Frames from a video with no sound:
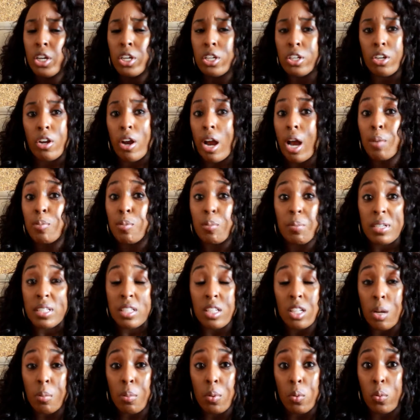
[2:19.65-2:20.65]
your album
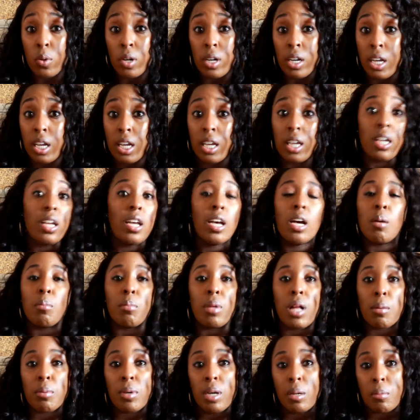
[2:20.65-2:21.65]
is #1,
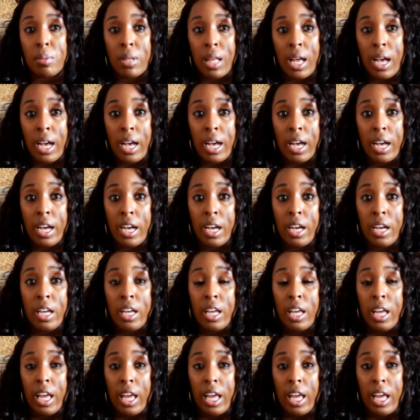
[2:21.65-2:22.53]
blah blah blah.